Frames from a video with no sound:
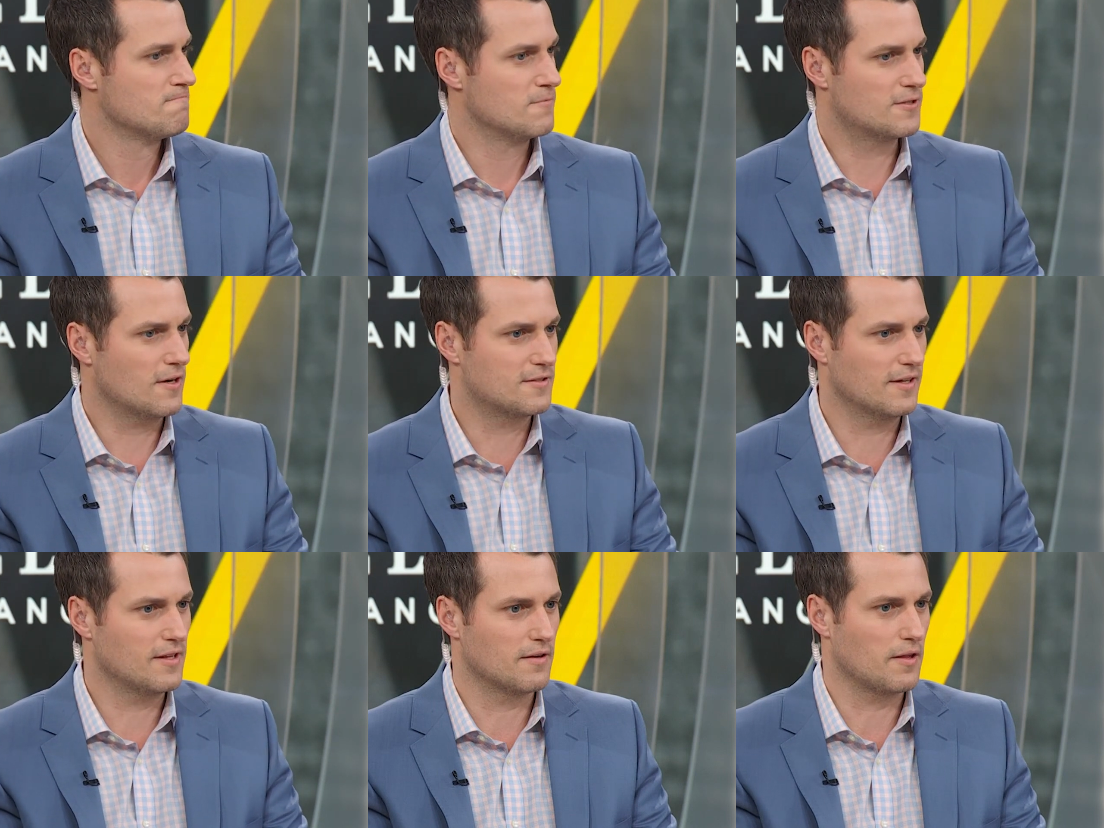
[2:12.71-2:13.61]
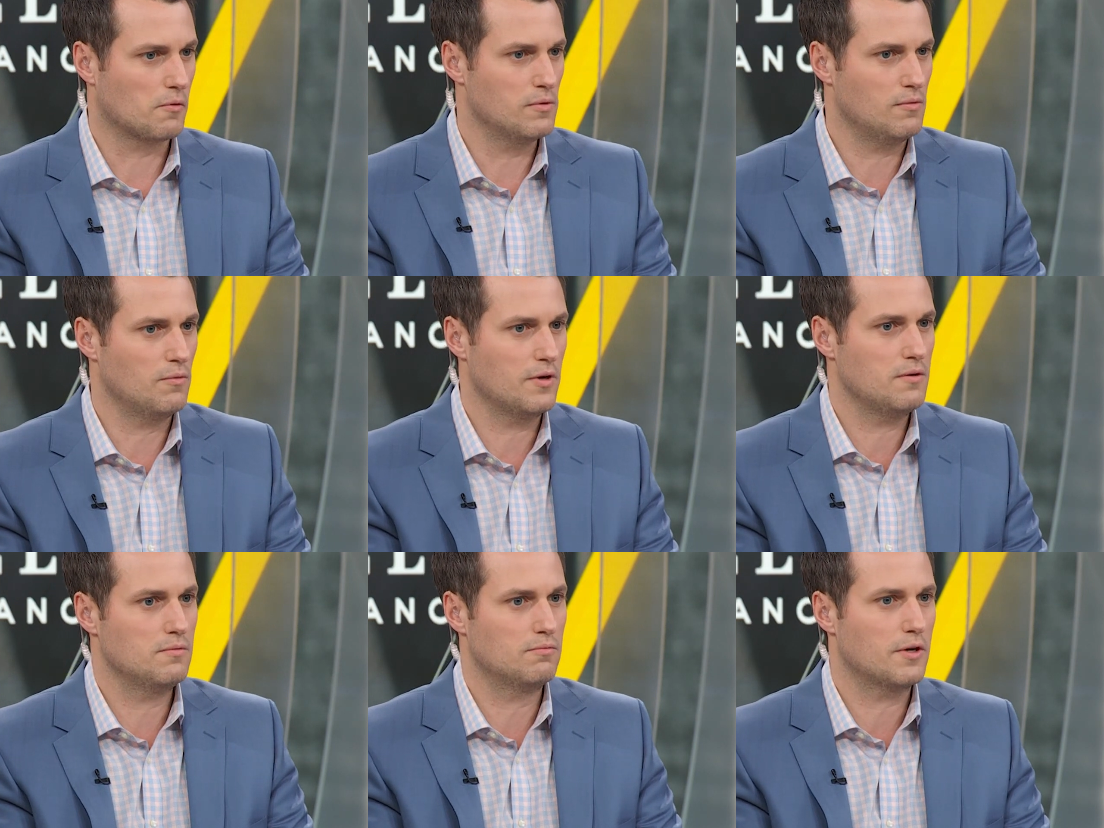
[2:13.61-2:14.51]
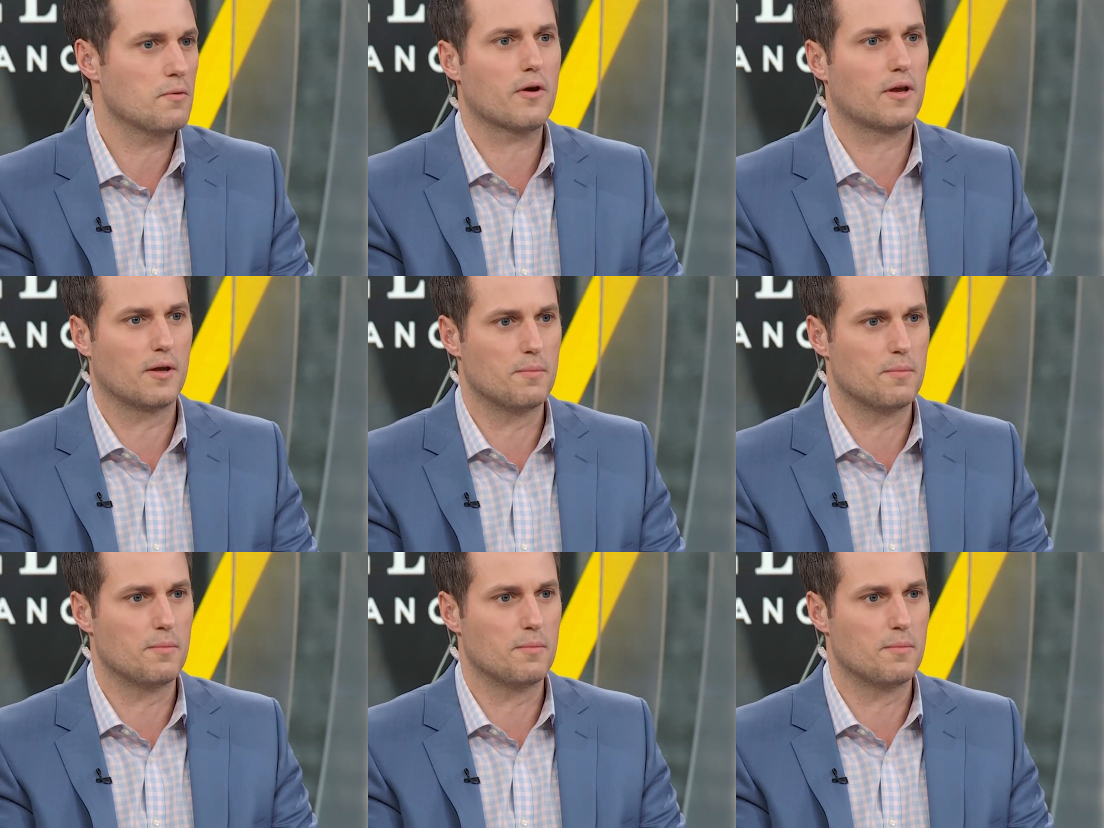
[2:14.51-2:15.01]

You start sitting there and you're like, well, what are you, what are you arguing